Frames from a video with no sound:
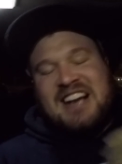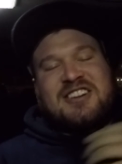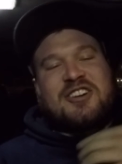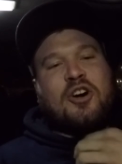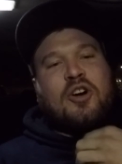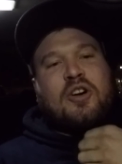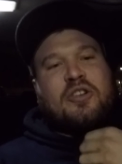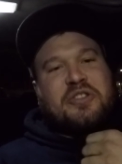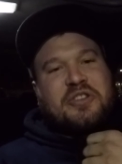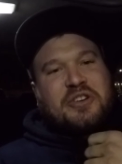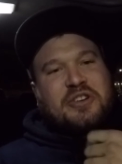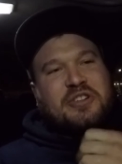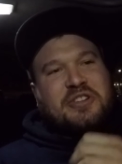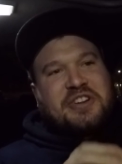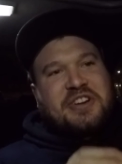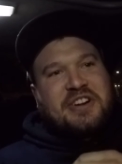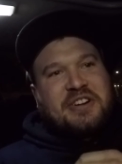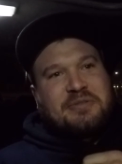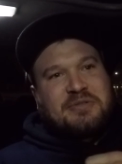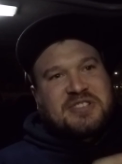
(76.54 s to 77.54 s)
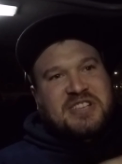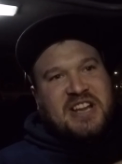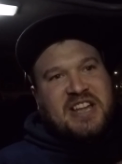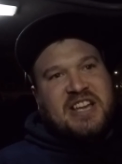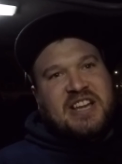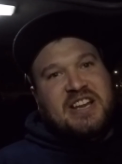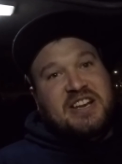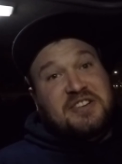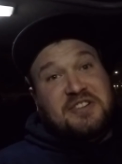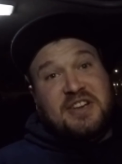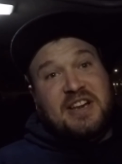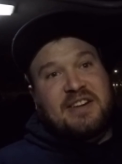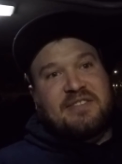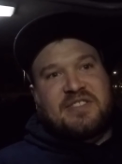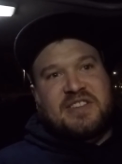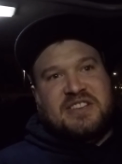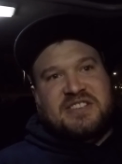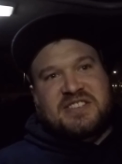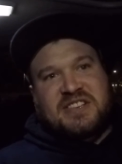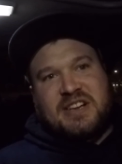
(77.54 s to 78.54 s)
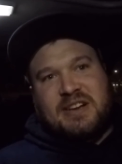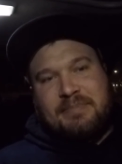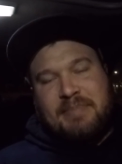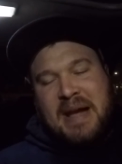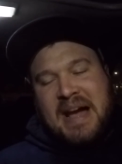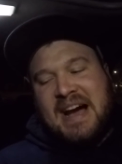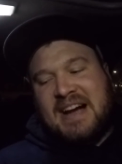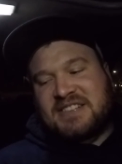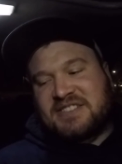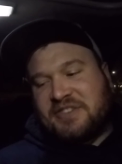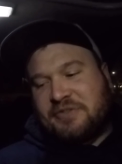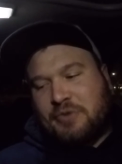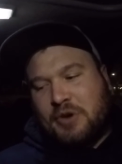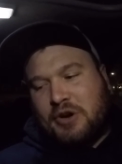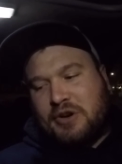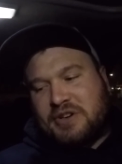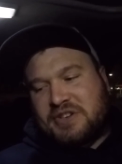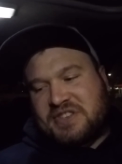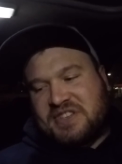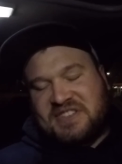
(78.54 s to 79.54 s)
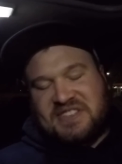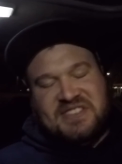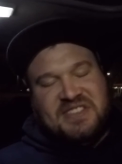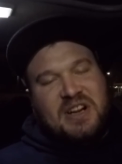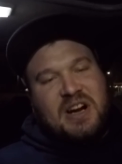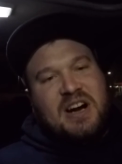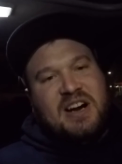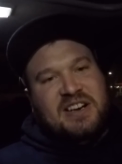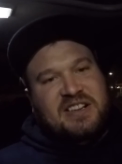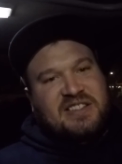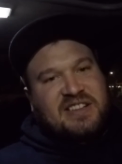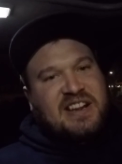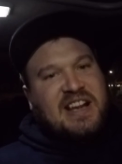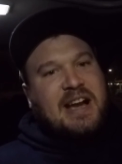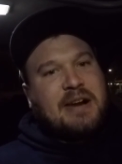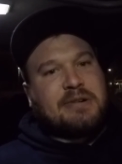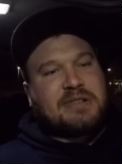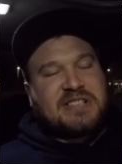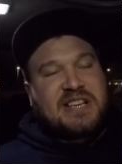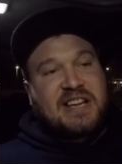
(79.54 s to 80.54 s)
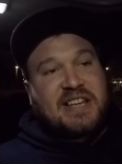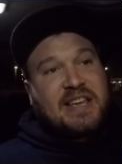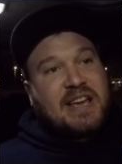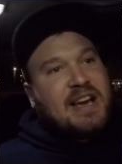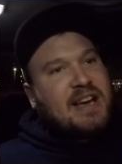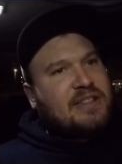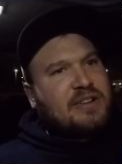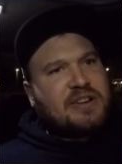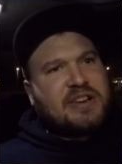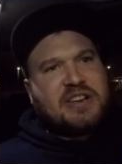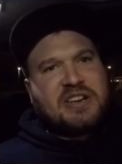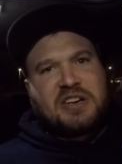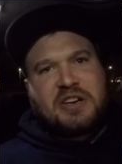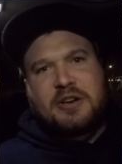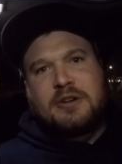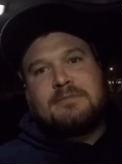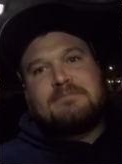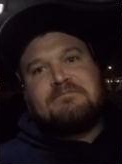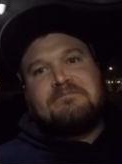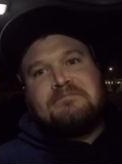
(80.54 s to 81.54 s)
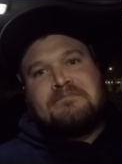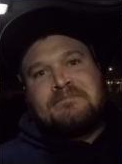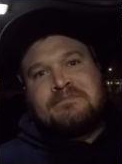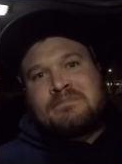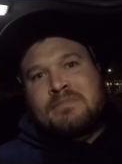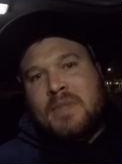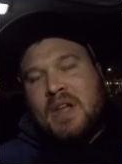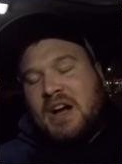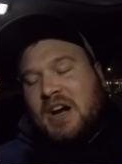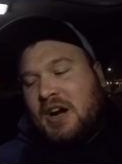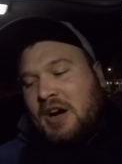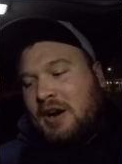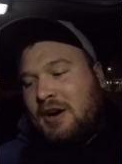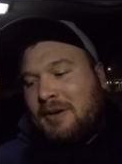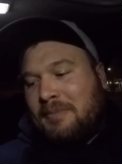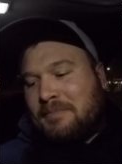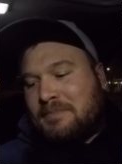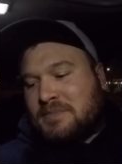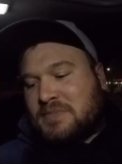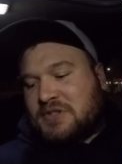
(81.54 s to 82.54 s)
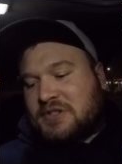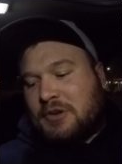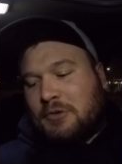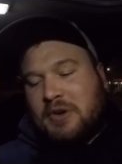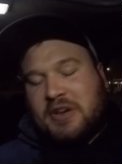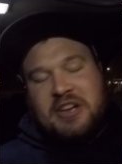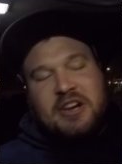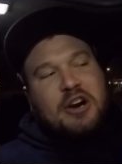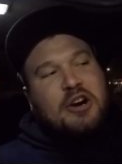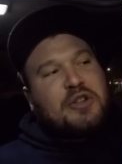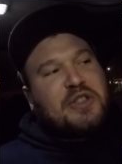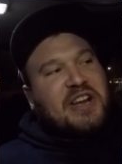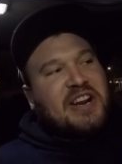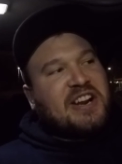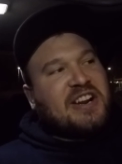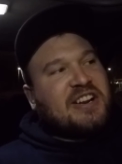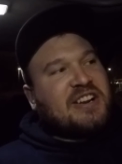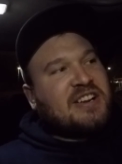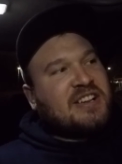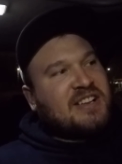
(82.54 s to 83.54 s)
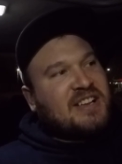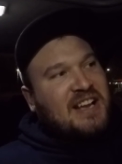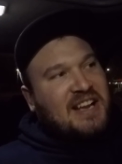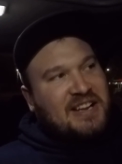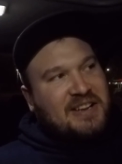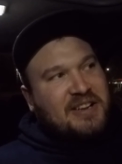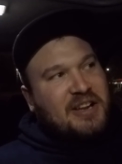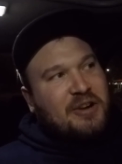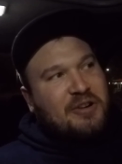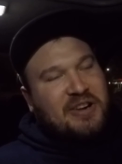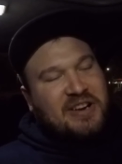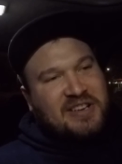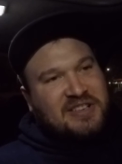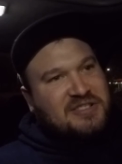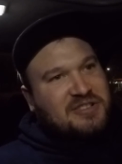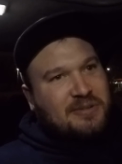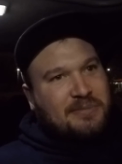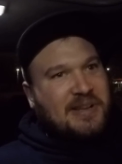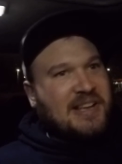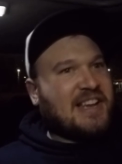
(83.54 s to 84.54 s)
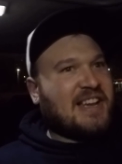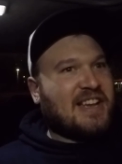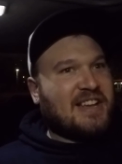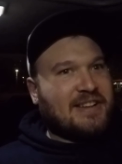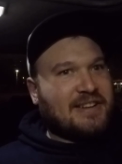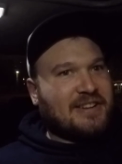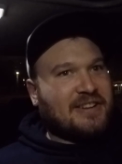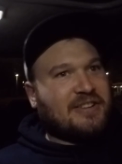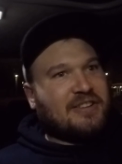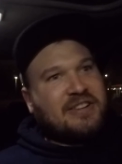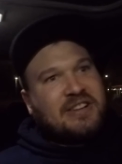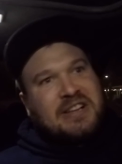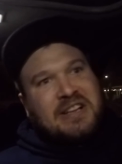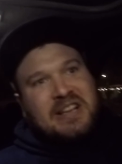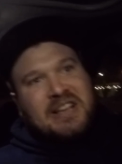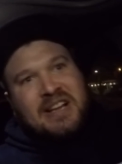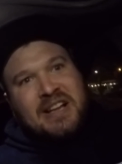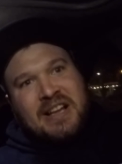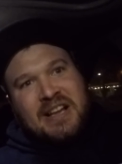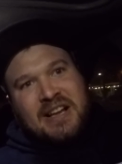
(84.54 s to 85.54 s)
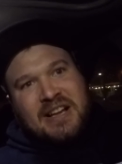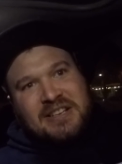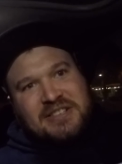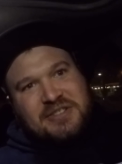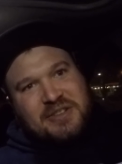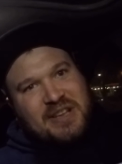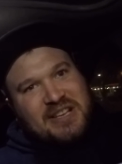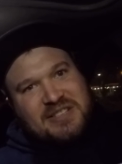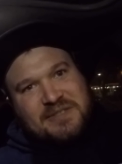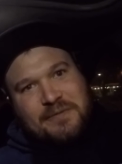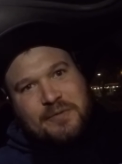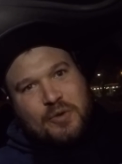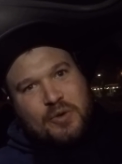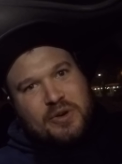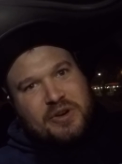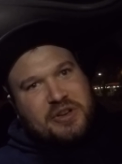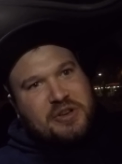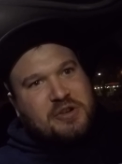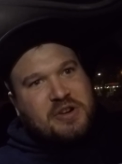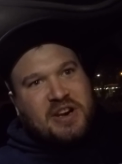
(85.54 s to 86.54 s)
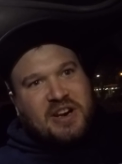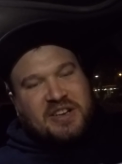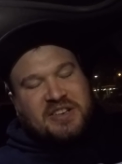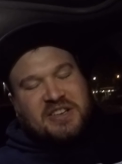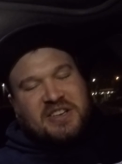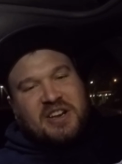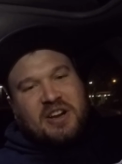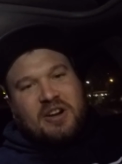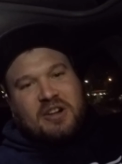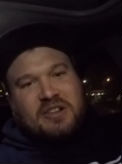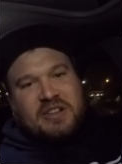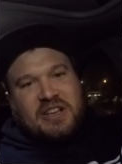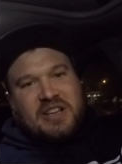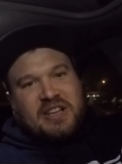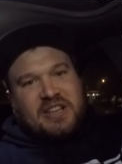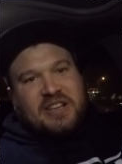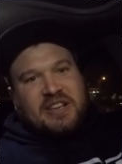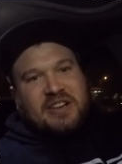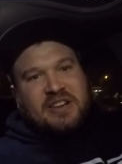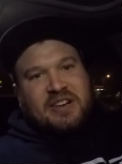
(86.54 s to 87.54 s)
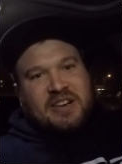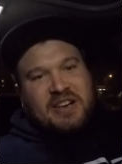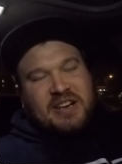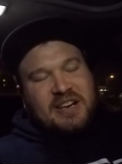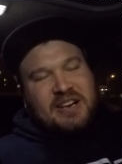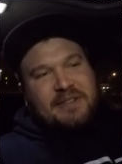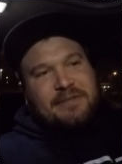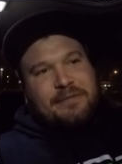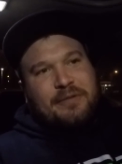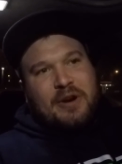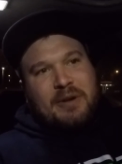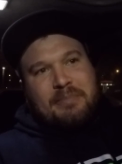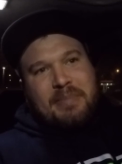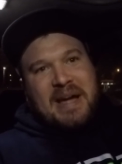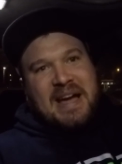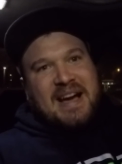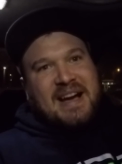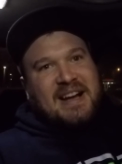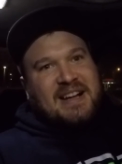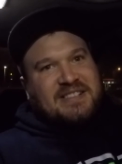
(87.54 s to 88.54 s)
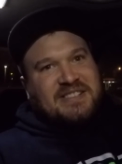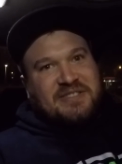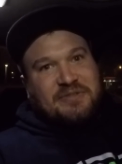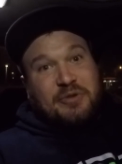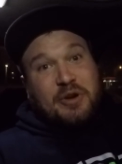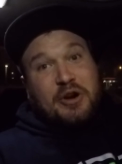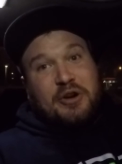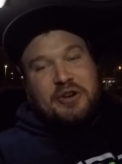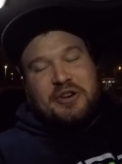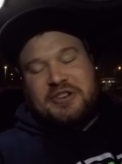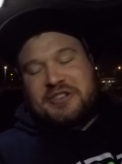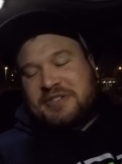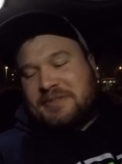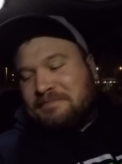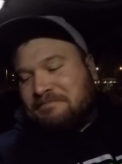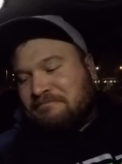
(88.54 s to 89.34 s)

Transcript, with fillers: I called earlier and was like, hey, do you have these uh, pads and rotors in stock? And the guy was like, yeah, they're here. Um, so we go there. I go in and tell him, hey, you know, 2004 Yukon Denali uh, front pads and rotors.